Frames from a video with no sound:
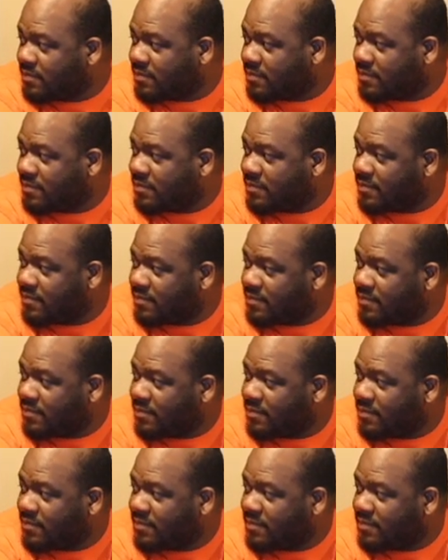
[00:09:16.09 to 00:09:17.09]

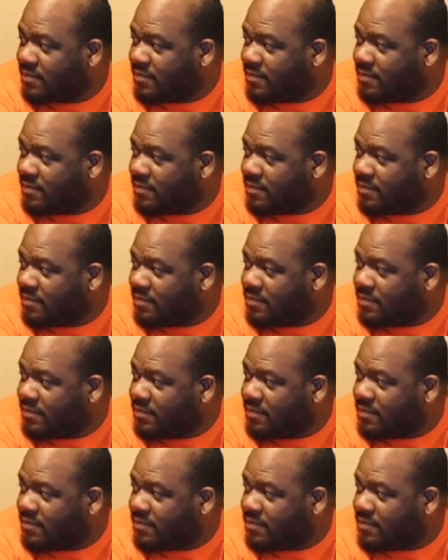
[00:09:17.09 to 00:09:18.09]

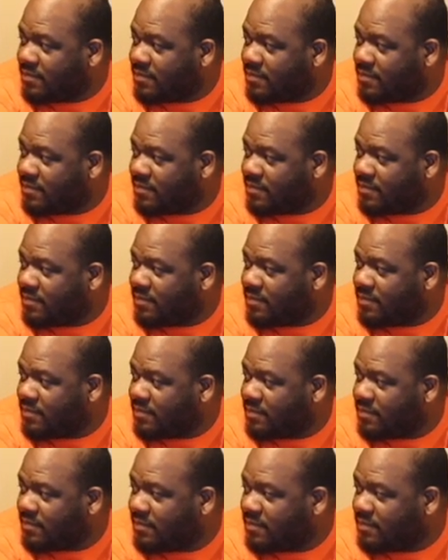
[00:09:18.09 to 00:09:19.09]

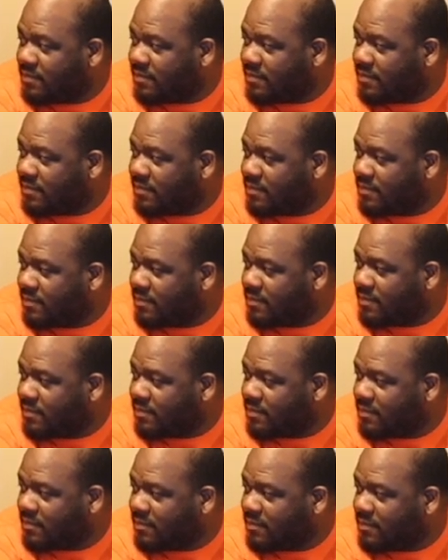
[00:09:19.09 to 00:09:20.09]

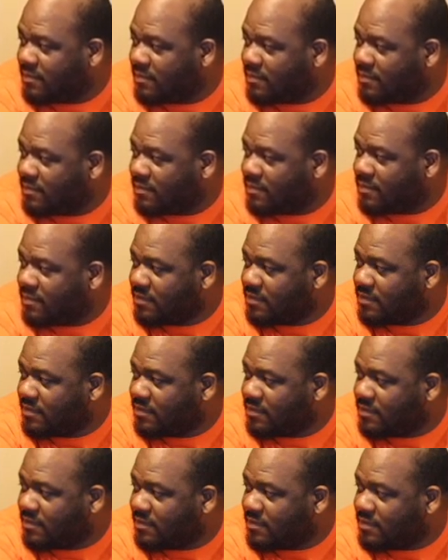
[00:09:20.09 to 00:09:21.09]

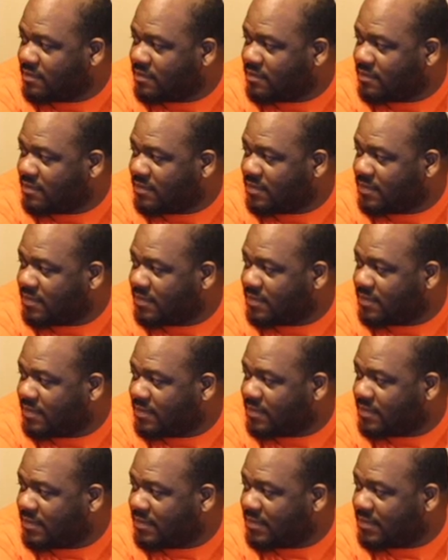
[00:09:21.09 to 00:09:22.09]

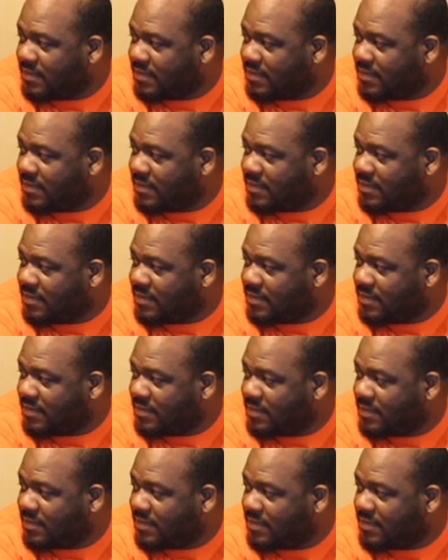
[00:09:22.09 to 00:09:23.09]

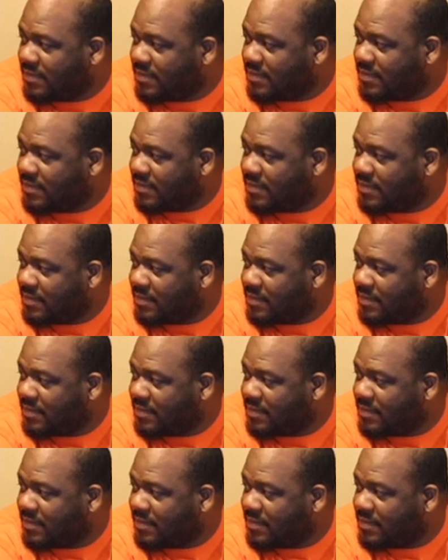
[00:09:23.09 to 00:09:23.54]
This person isn't speaking.